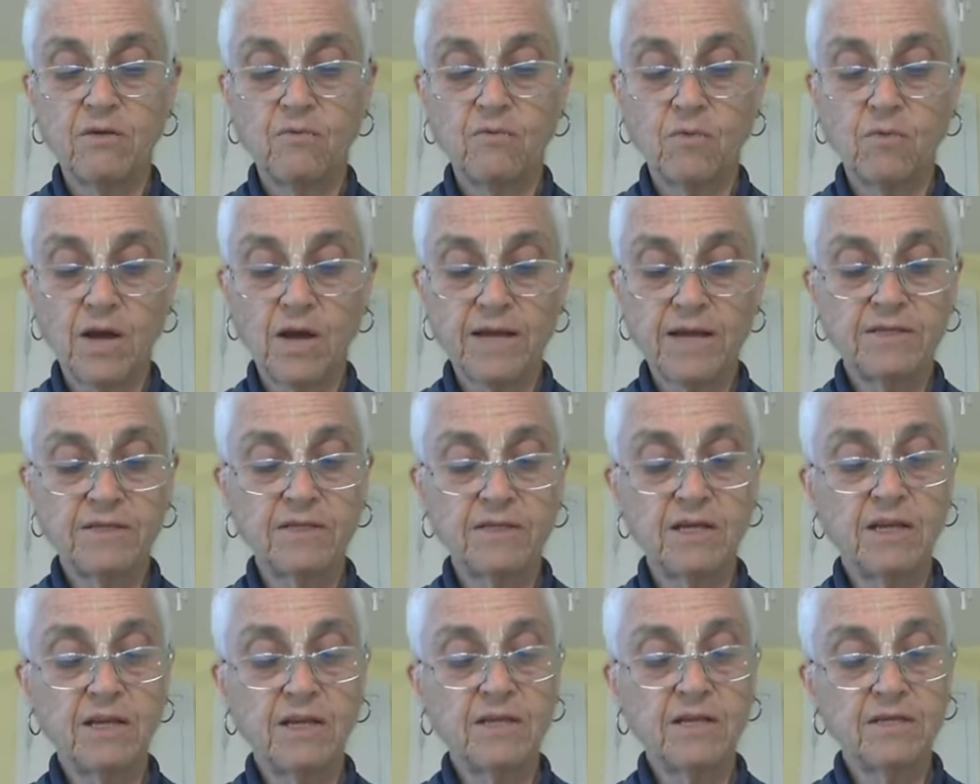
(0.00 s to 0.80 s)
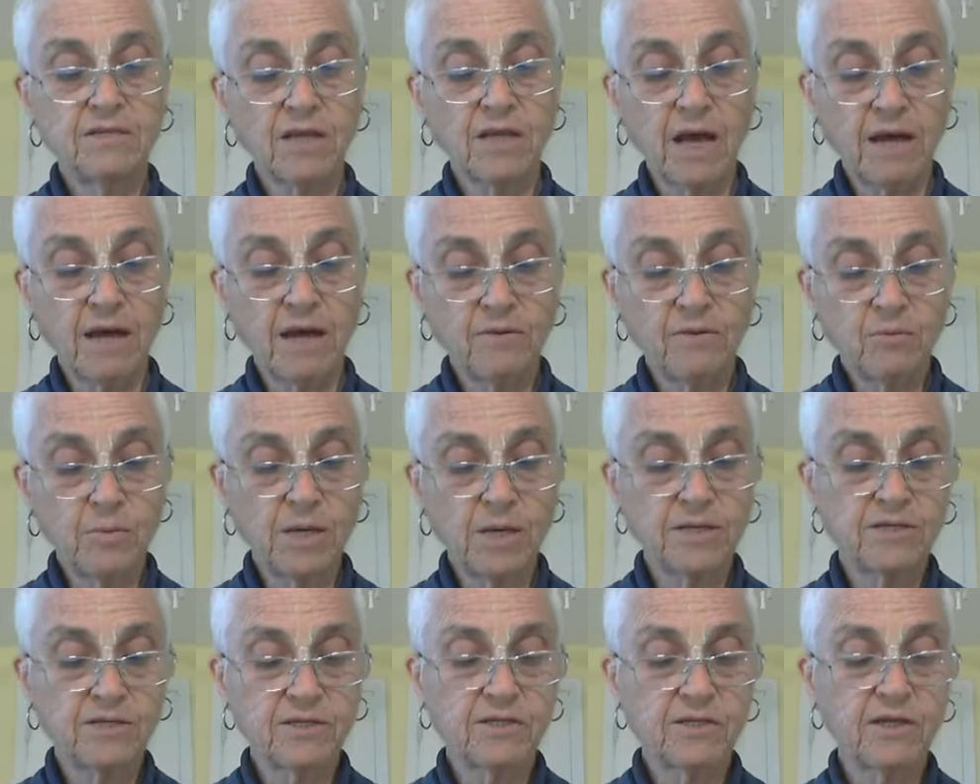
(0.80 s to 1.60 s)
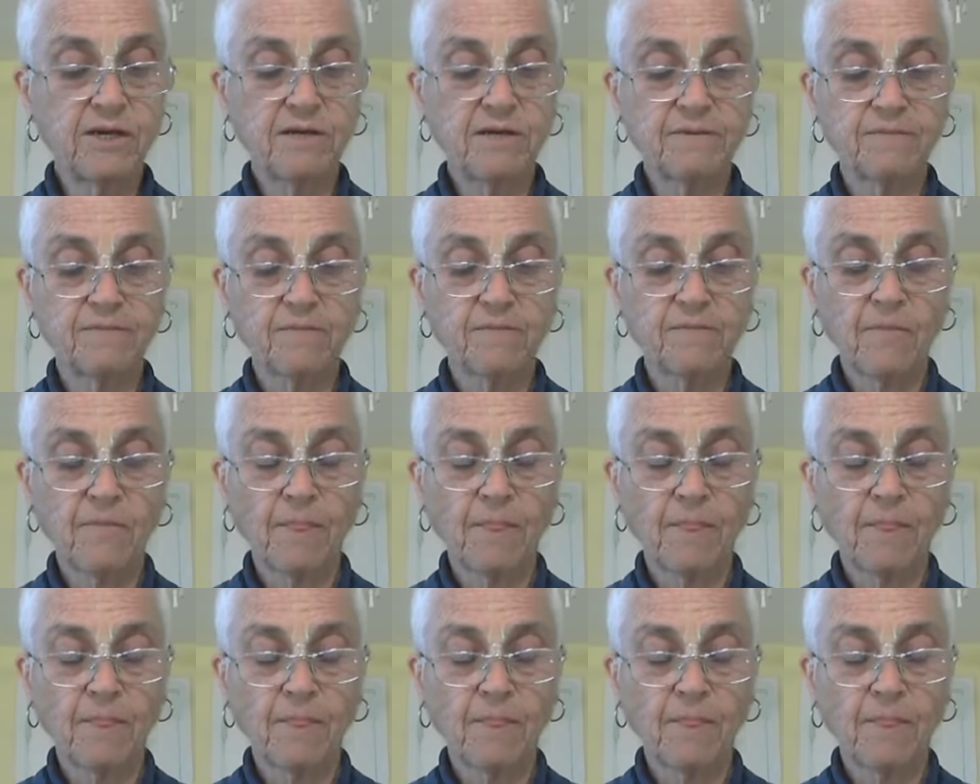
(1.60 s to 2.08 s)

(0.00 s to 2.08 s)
writes in his Anubhasya